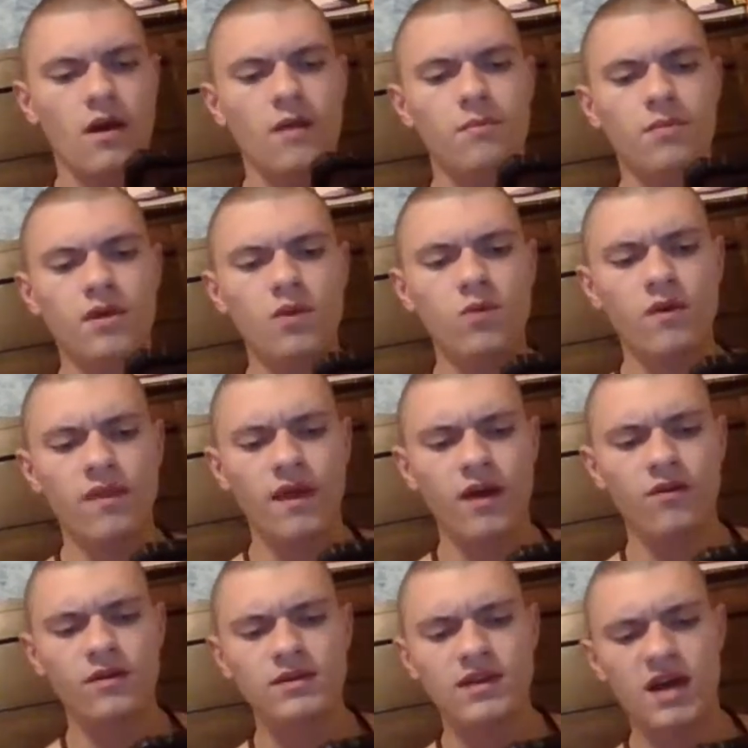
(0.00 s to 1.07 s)
Be without
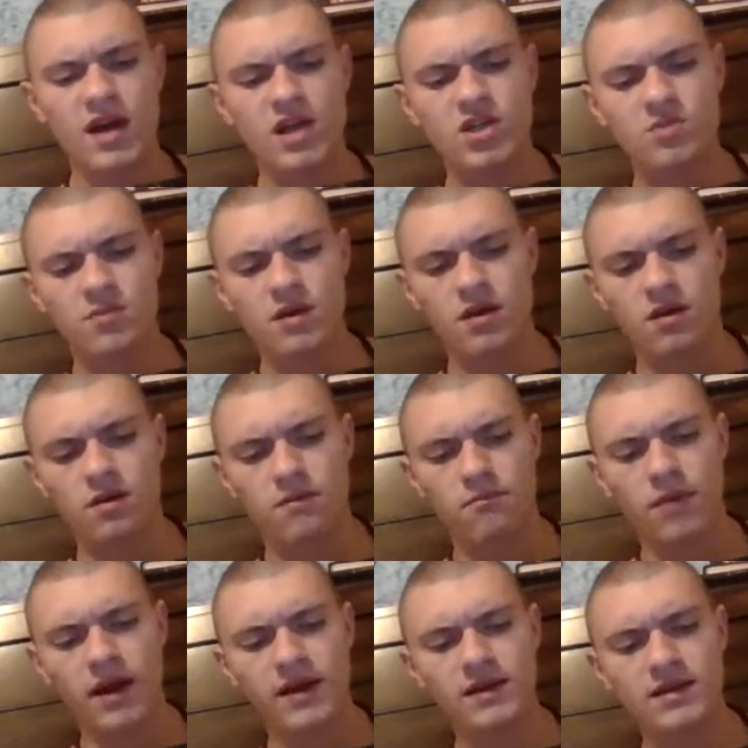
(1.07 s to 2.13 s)
attachment.
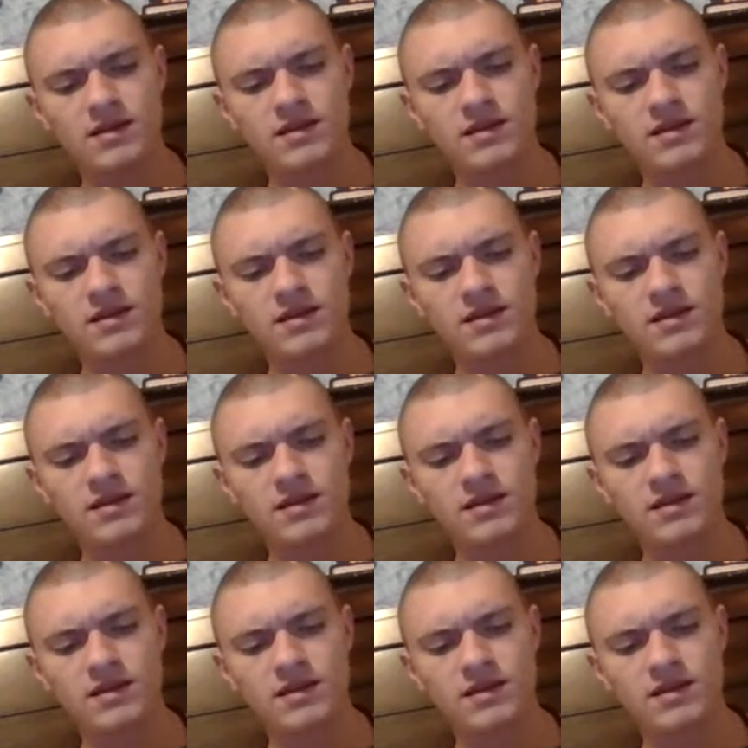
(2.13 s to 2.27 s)
Mind is